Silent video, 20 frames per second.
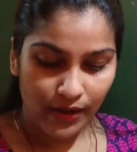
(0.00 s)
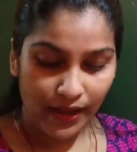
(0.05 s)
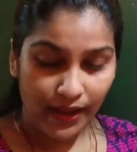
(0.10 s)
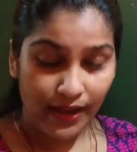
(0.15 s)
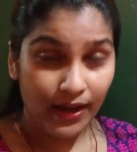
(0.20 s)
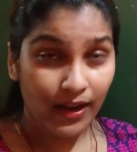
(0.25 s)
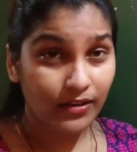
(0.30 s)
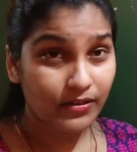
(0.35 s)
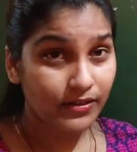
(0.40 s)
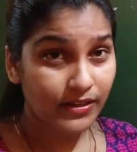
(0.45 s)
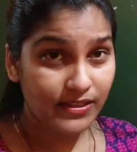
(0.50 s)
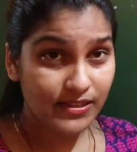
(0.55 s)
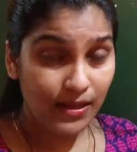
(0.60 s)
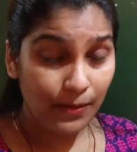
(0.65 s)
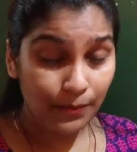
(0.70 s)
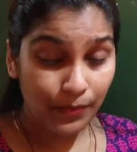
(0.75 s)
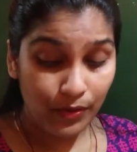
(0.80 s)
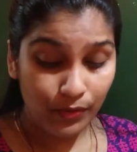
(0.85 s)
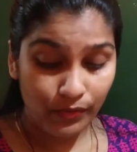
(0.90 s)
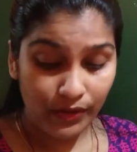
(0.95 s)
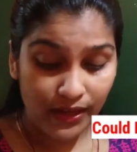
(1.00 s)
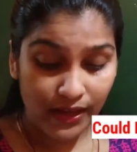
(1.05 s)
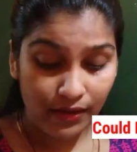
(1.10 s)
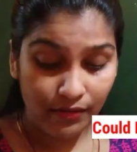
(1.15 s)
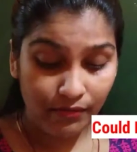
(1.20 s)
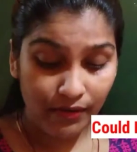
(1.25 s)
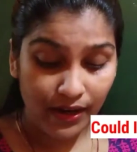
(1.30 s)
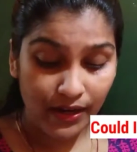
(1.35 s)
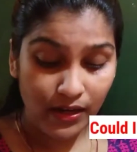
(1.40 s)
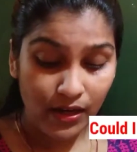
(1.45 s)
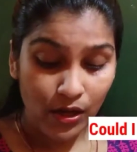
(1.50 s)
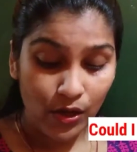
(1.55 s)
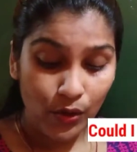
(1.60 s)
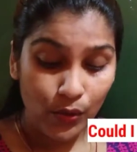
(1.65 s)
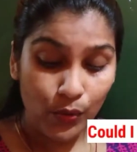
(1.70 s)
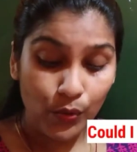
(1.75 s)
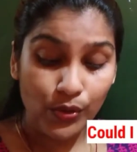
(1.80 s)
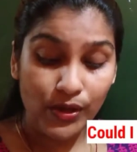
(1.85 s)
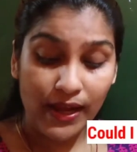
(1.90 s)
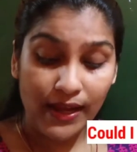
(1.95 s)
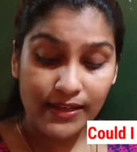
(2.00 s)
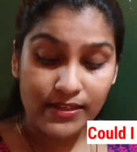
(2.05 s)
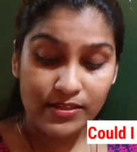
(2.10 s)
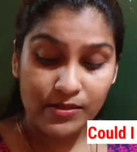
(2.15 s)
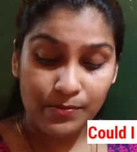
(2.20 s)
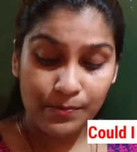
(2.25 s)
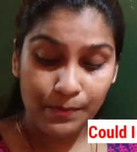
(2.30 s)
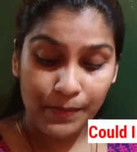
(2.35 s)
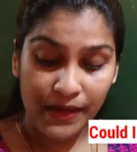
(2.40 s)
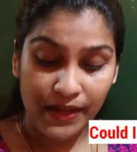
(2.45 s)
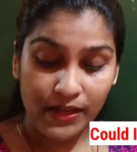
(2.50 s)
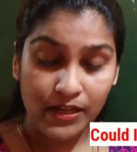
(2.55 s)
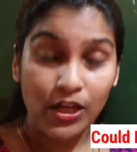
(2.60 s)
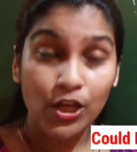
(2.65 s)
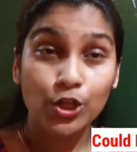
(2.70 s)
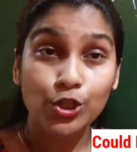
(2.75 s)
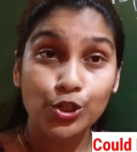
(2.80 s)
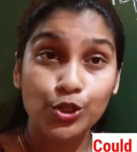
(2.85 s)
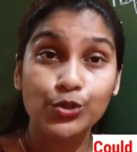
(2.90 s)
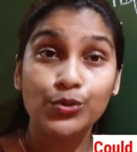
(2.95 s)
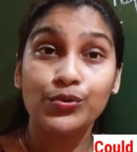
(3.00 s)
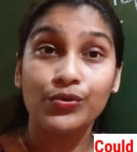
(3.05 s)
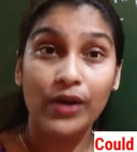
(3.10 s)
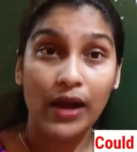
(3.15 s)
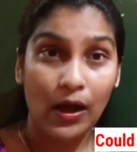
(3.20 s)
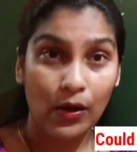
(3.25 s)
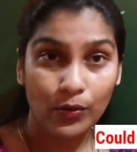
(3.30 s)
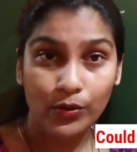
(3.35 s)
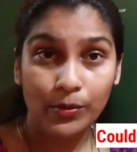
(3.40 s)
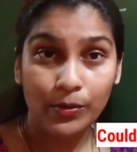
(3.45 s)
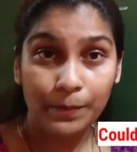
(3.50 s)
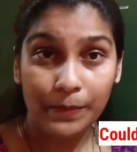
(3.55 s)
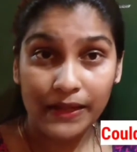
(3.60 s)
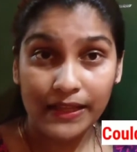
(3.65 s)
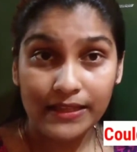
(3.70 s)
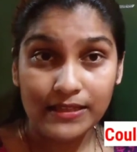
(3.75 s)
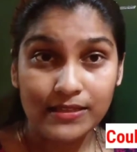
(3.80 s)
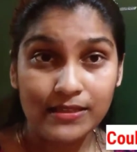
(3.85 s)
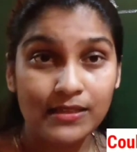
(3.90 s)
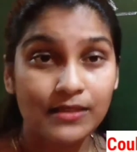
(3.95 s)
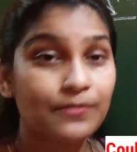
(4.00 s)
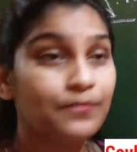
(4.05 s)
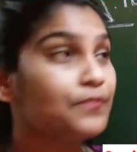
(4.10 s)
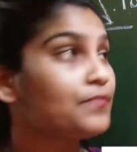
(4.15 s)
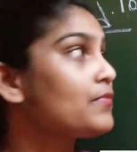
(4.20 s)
Another example we can write, could I speak to Rahul please?